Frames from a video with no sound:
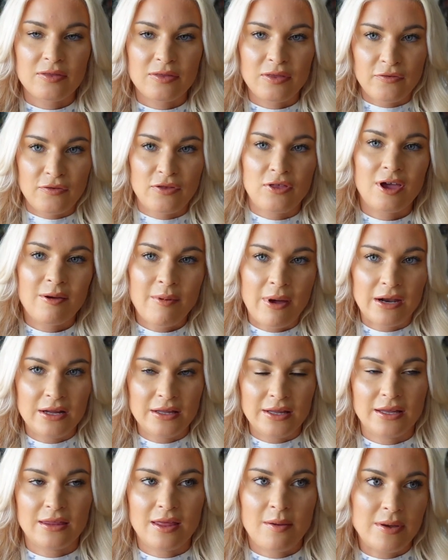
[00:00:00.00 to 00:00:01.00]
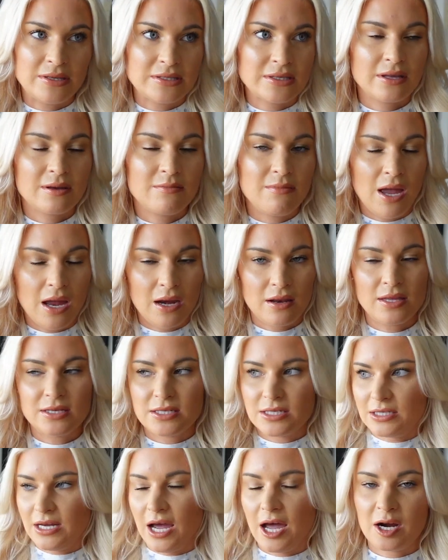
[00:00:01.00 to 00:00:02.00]
If you think about it, like they basically made
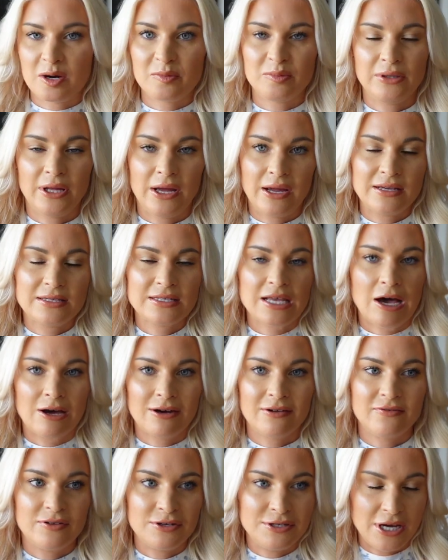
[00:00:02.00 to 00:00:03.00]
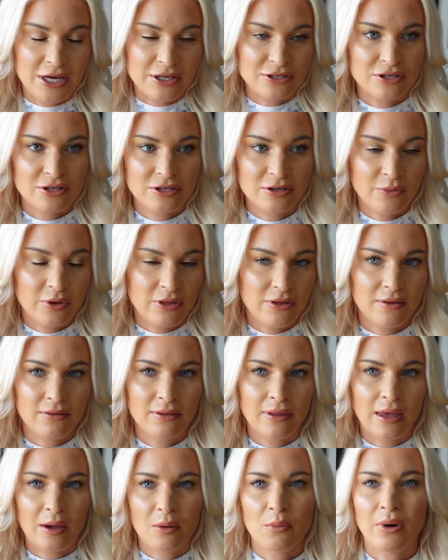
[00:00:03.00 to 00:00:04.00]
this entire place out of the desert within
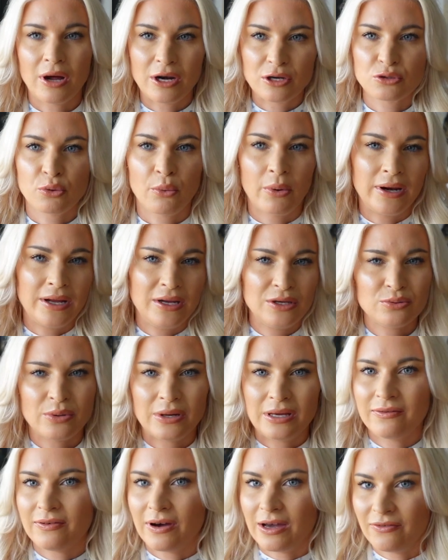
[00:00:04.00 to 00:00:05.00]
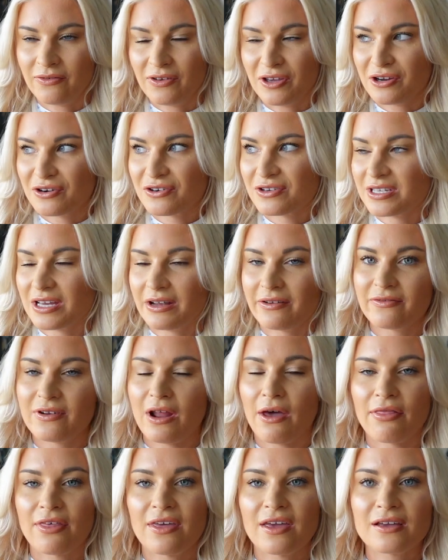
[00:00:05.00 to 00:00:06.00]
like what, 20, 25 years out of
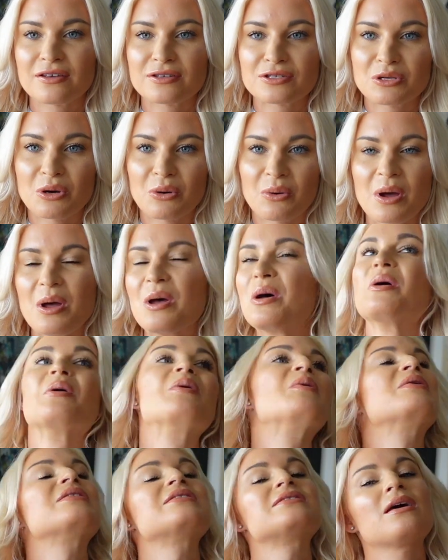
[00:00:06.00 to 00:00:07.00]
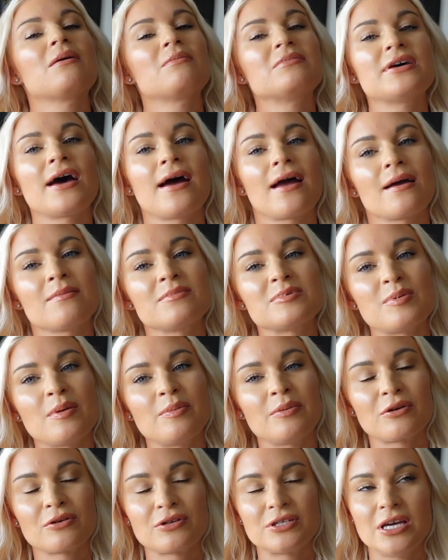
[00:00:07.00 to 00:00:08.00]
nothing. So sometimes
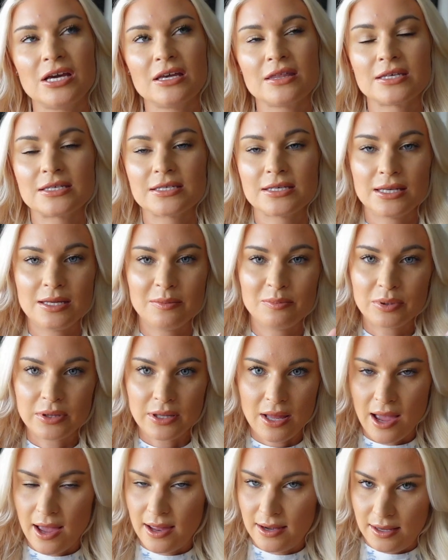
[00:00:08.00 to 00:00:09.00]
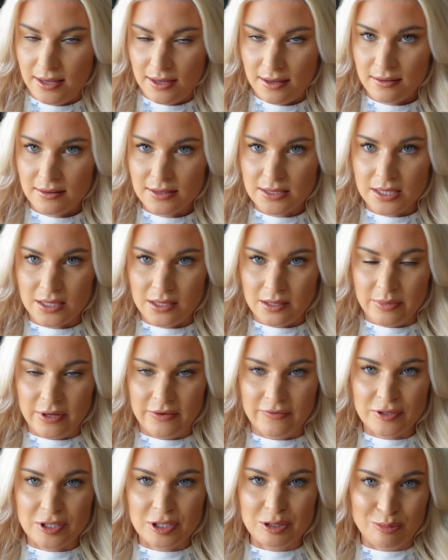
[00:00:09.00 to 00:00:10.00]
people critique the city planning as a little bit
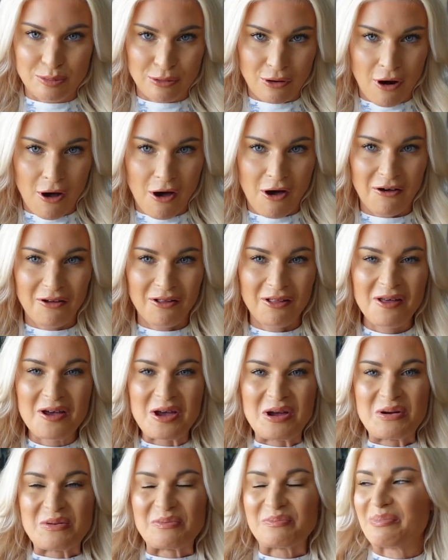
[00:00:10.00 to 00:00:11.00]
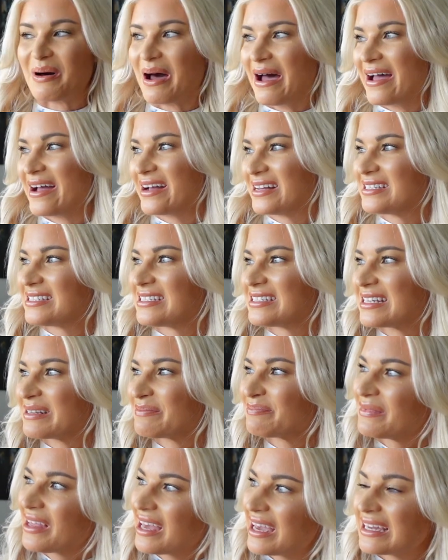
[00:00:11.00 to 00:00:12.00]
of a sprawl,
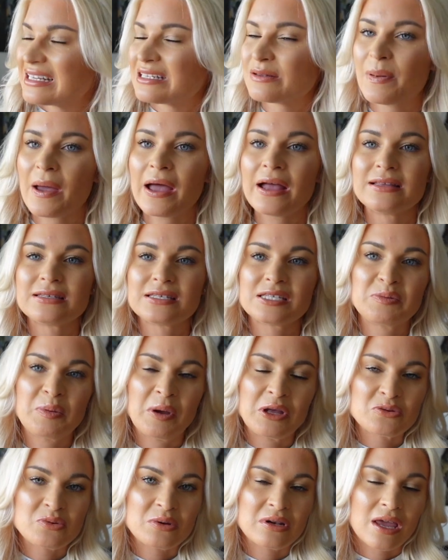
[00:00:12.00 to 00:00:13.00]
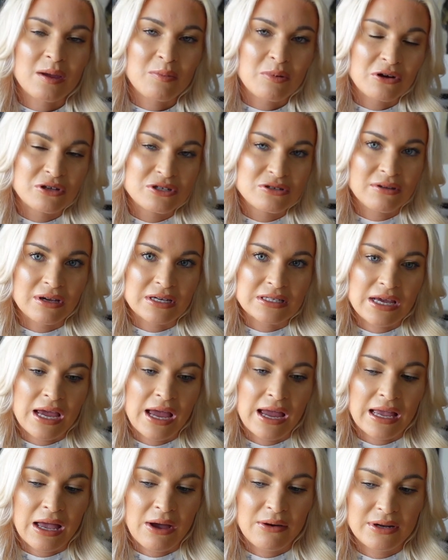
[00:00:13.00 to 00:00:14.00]
but it depends. It depends what neighborhoods you like to
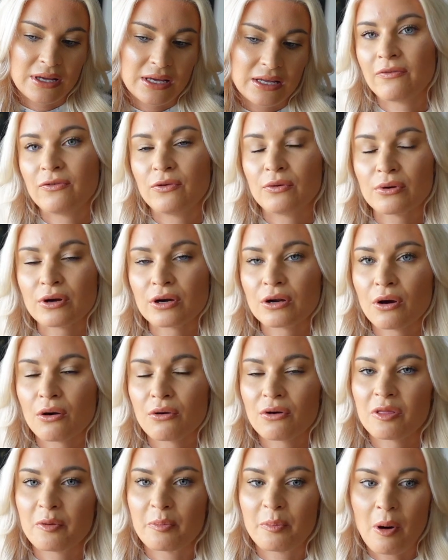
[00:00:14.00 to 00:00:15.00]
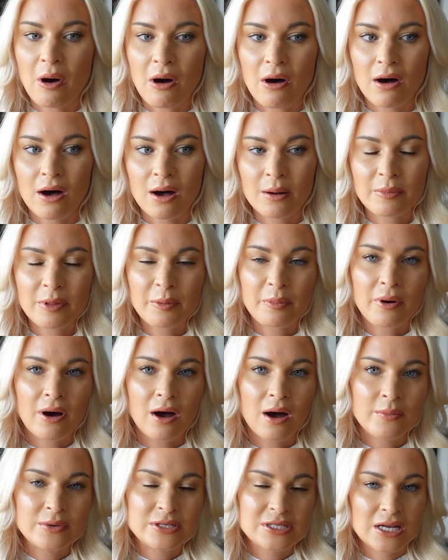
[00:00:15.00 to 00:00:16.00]
hang out in. If you were to go to the
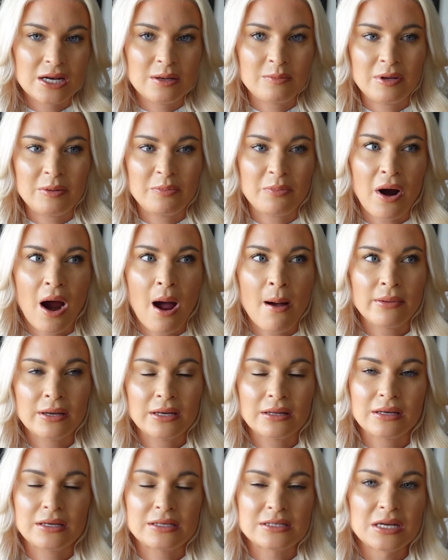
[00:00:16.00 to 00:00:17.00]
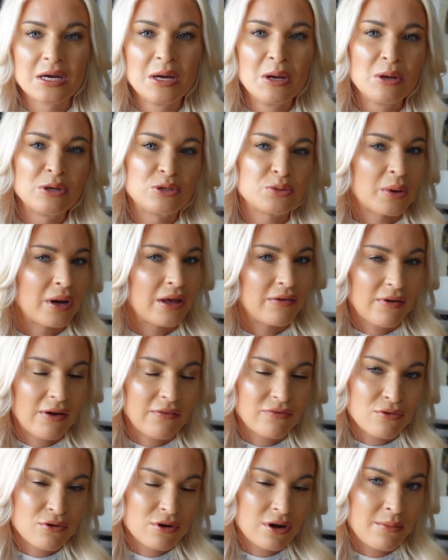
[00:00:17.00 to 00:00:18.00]
Palm is going to be probably at least
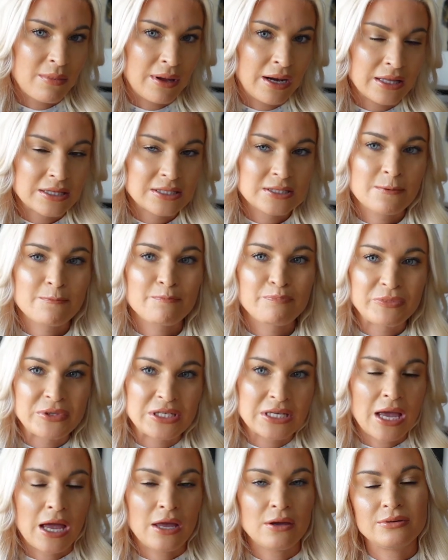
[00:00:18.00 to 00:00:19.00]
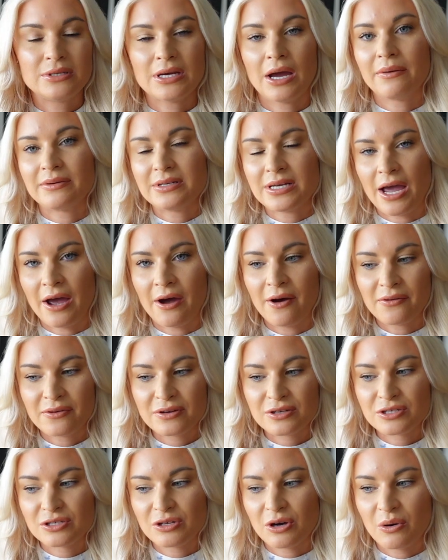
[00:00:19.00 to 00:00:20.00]
25, 30 minutes to get you
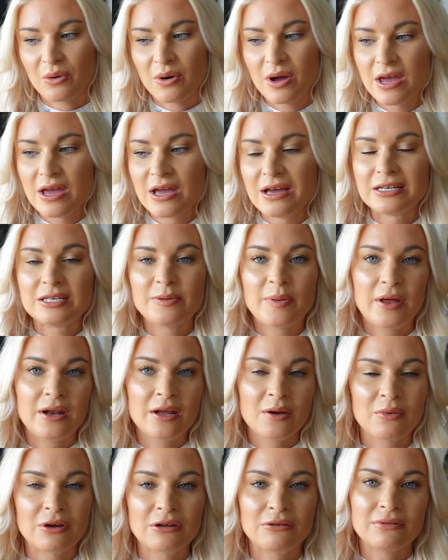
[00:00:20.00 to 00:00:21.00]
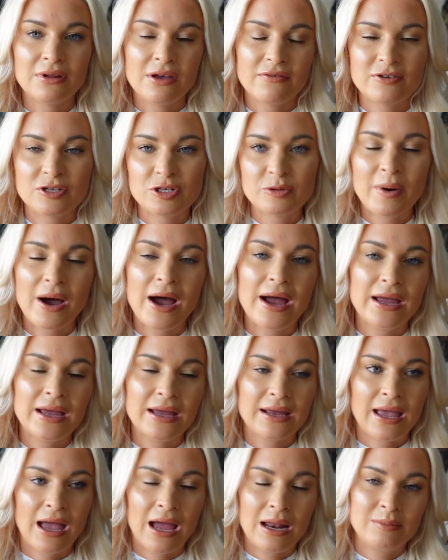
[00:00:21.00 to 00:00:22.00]
downtown. So depending where you live in Dubai,
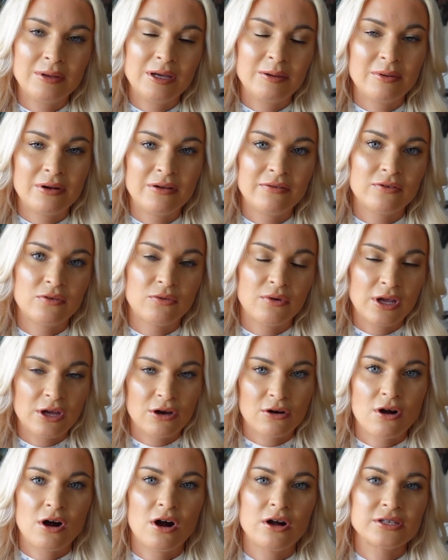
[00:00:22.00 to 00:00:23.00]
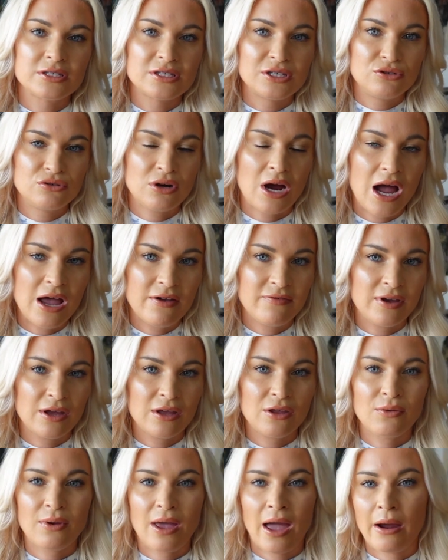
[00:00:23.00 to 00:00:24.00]
it can be a bit of annoying. You're constantly
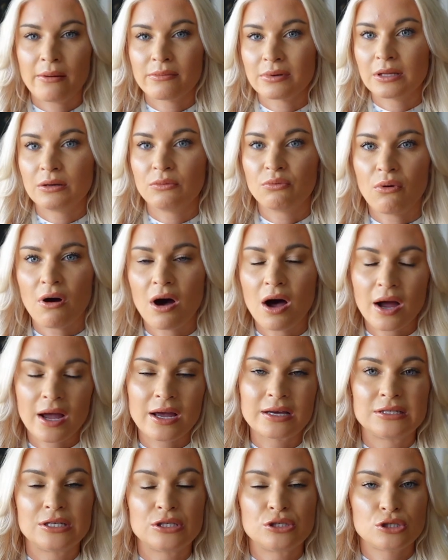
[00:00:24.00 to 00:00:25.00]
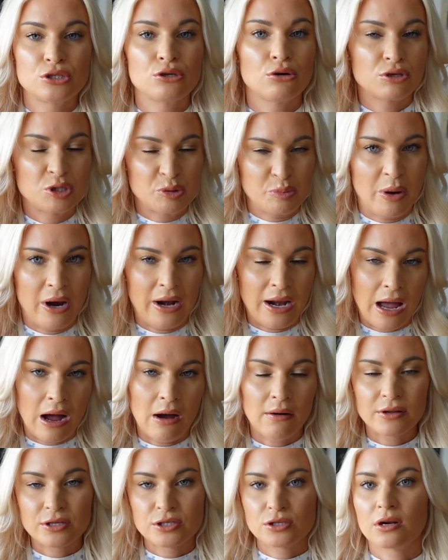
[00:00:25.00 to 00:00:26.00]
driving. You can't really walk because it's so spread
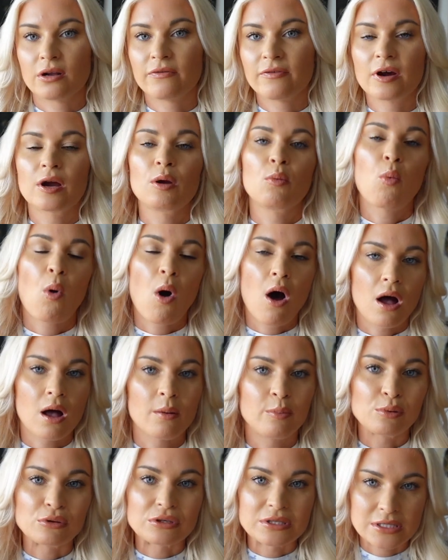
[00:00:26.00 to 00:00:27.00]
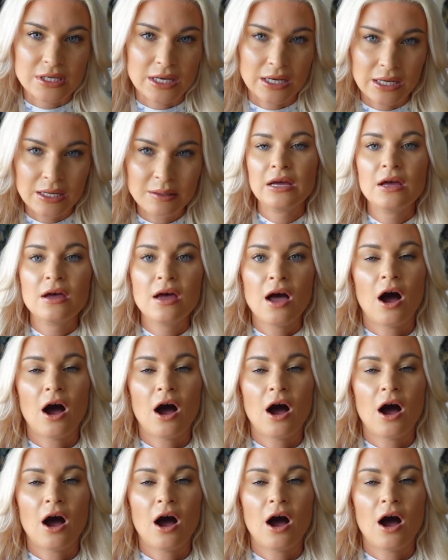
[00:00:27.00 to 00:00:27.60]
out. It's not a very walkable city.